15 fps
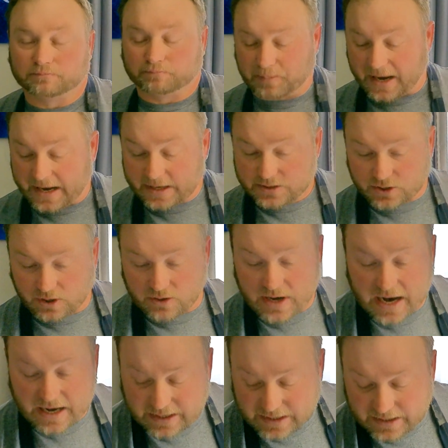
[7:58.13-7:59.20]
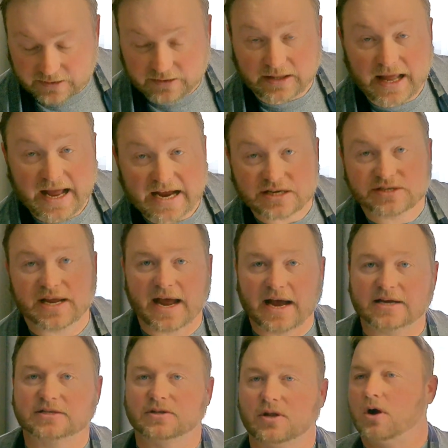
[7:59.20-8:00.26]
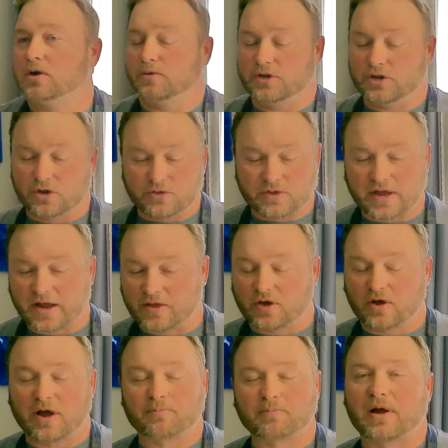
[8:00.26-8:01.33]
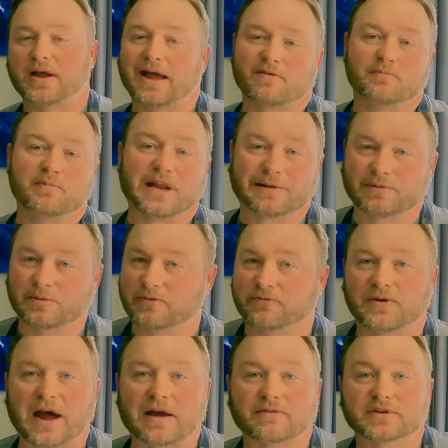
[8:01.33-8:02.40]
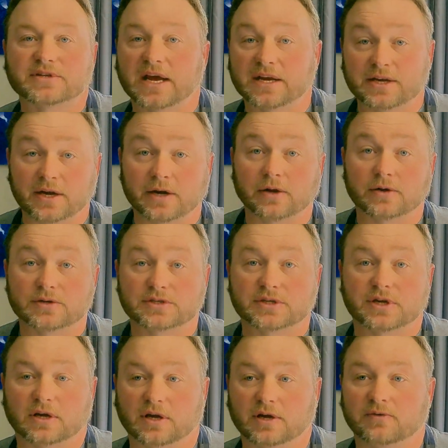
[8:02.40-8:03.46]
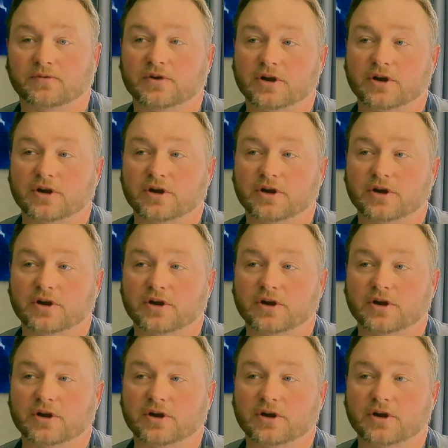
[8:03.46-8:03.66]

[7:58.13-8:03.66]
paints are not going to last as long. You know, they'll probably have a minimum of 5 to 10 years for